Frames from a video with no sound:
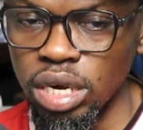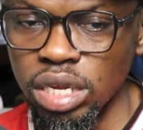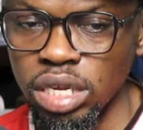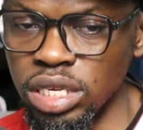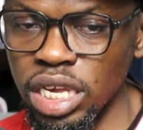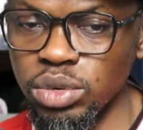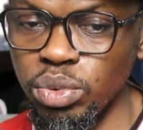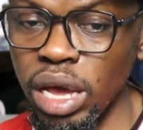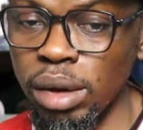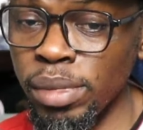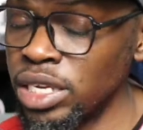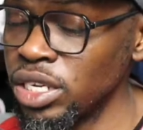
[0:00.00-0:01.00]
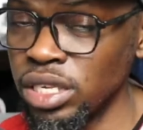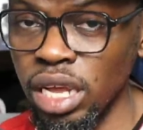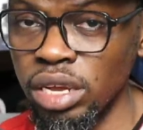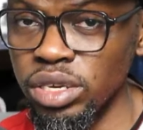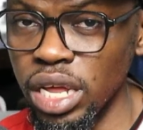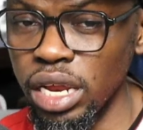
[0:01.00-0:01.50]
He says, we are Manchester
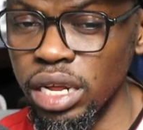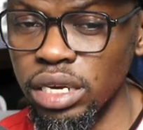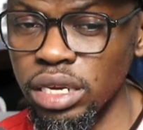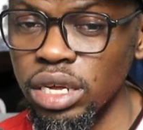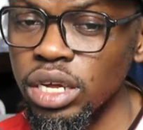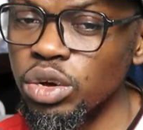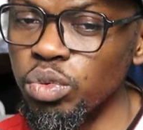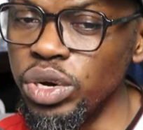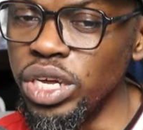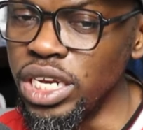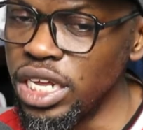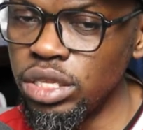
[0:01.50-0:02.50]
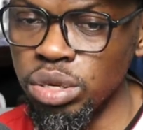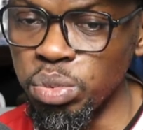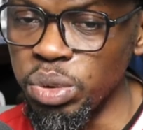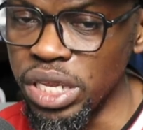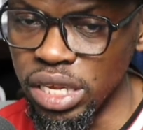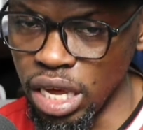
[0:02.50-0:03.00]
United. We need to
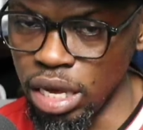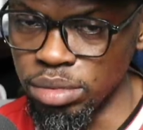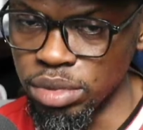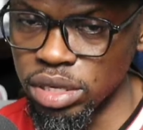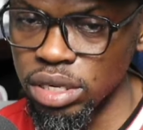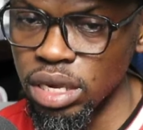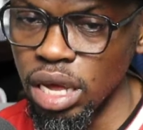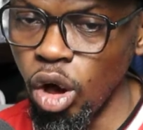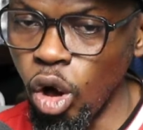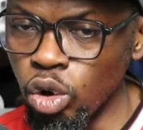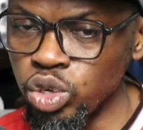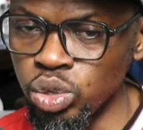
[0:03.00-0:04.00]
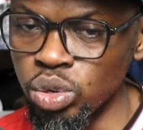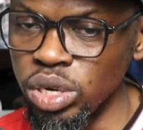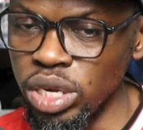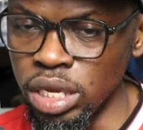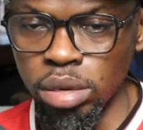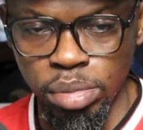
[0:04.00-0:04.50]
win games, also
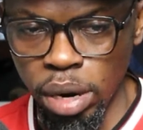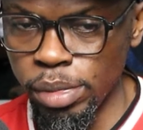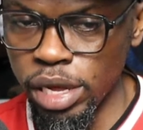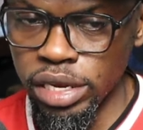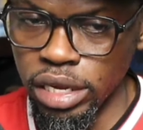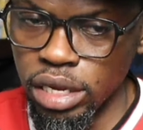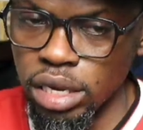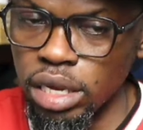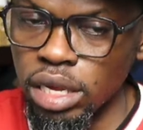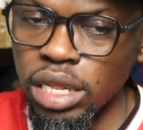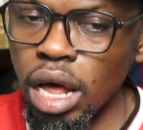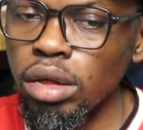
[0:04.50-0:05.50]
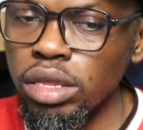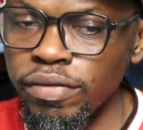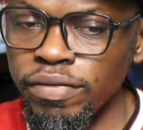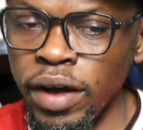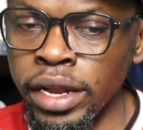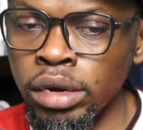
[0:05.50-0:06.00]
in the Premier League. Now, the
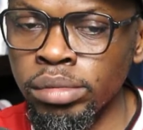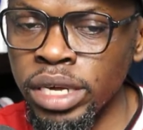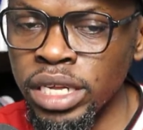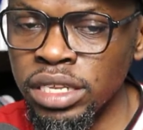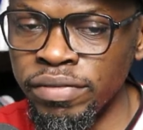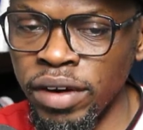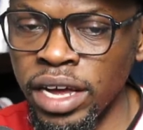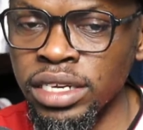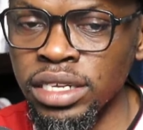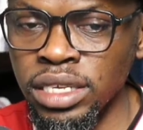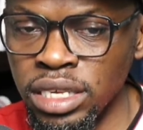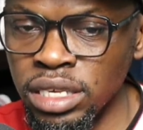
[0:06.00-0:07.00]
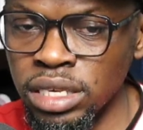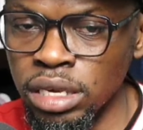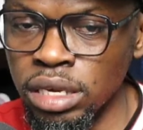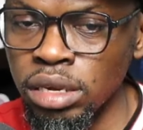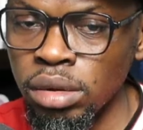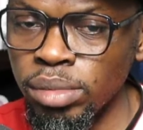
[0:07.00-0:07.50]
final may define the
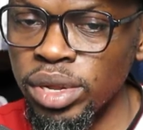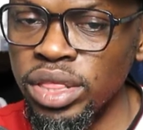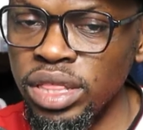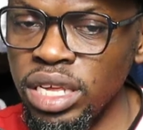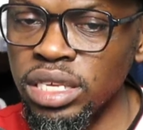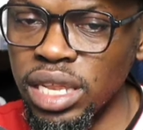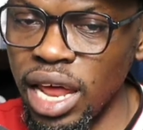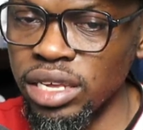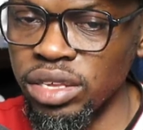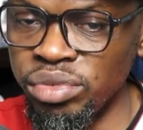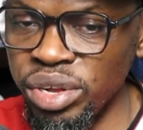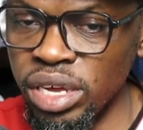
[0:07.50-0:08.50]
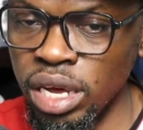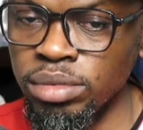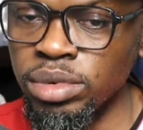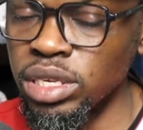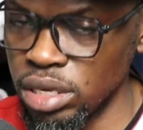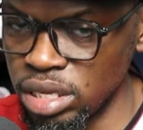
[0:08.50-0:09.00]
season, but these last 3
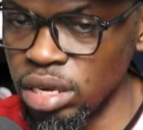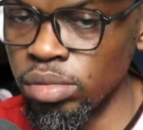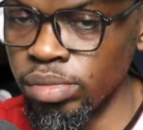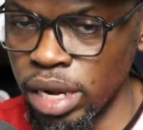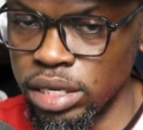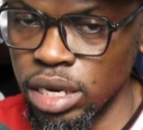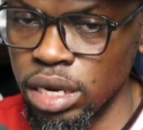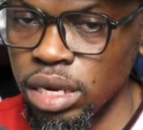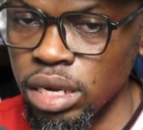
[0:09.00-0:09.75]
games still matter.